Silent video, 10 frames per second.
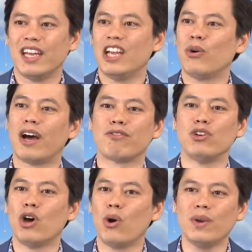It'll have
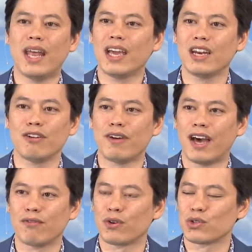no negative
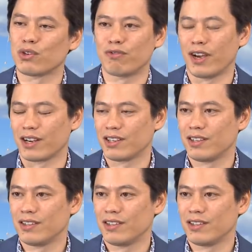adverse effect.